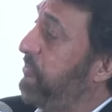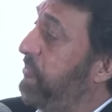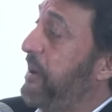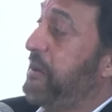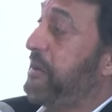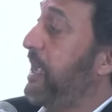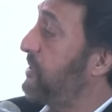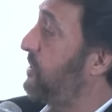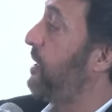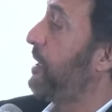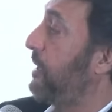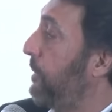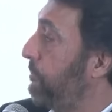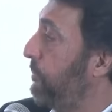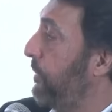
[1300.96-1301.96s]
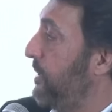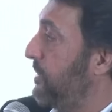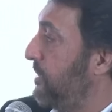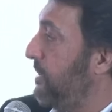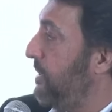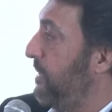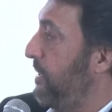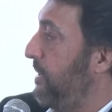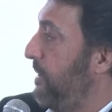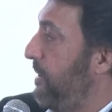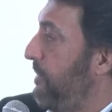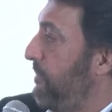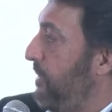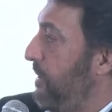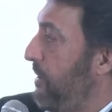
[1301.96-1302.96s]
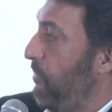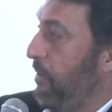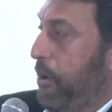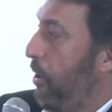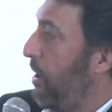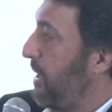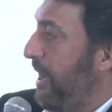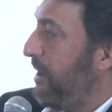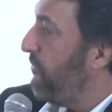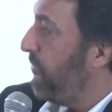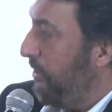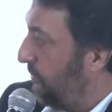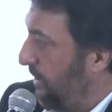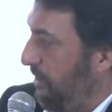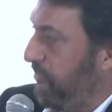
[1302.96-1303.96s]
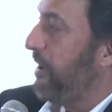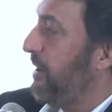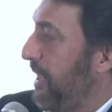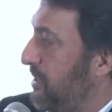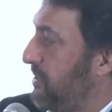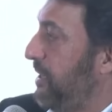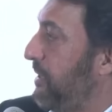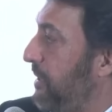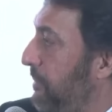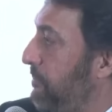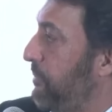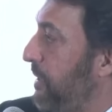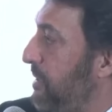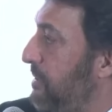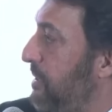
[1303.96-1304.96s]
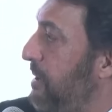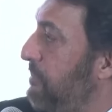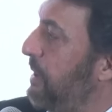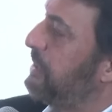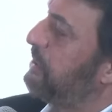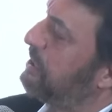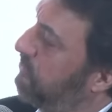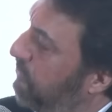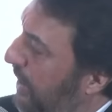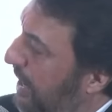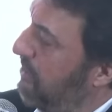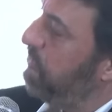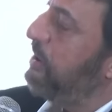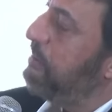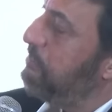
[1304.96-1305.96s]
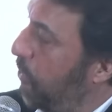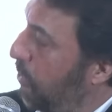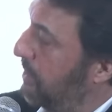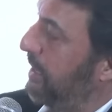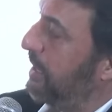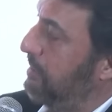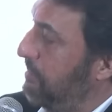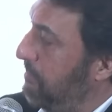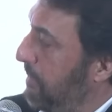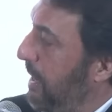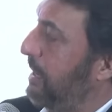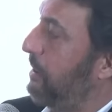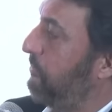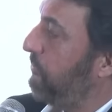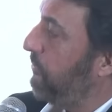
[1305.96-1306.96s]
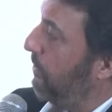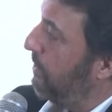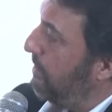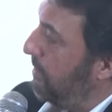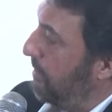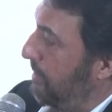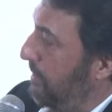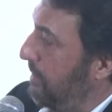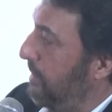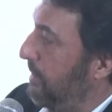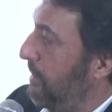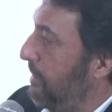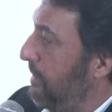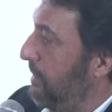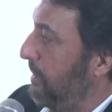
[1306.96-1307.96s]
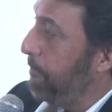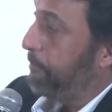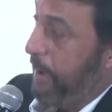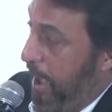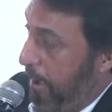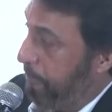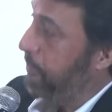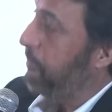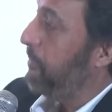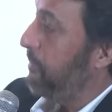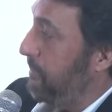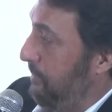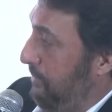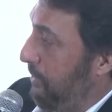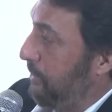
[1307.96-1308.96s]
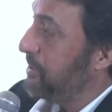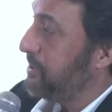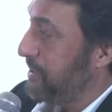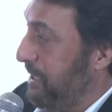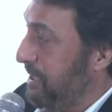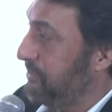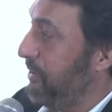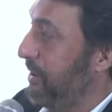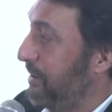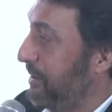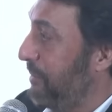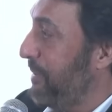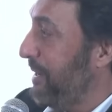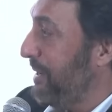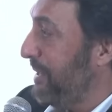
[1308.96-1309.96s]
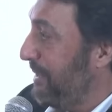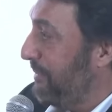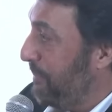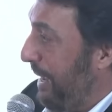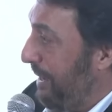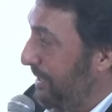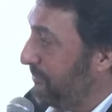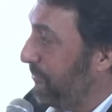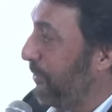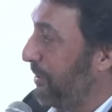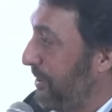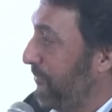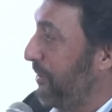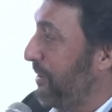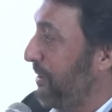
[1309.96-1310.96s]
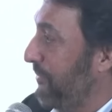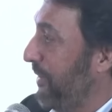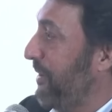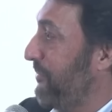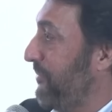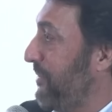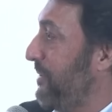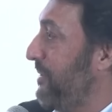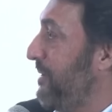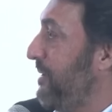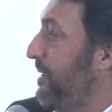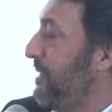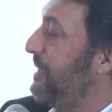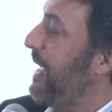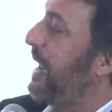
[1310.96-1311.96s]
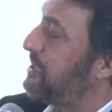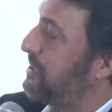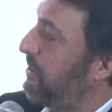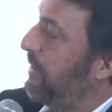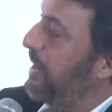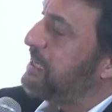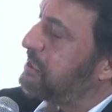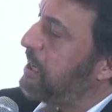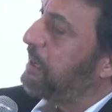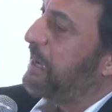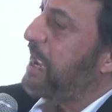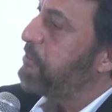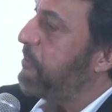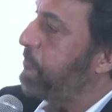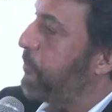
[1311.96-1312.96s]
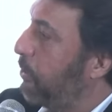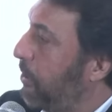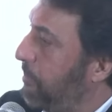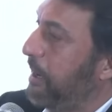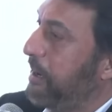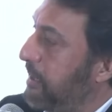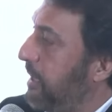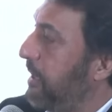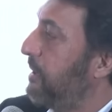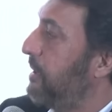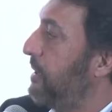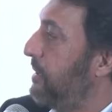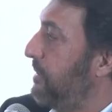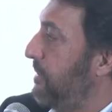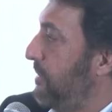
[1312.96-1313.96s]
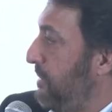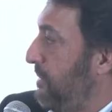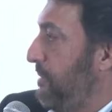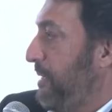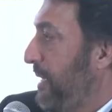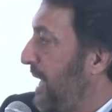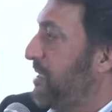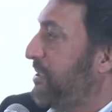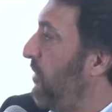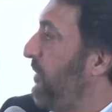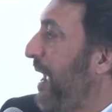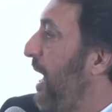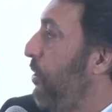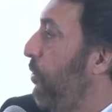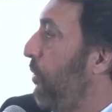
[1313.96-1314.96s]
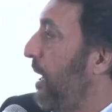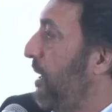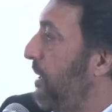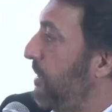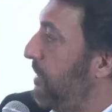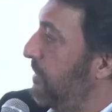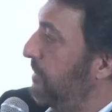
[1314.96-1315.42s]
fantastic companies. Mm-hmm. You will not get 50 fantastic companies. But okay. those five will more than make up for the pop or the sins we'll commit in the balance 40 45. Okay. That's the way, it's a game of probability. Okay. That's the okay. way I look at it.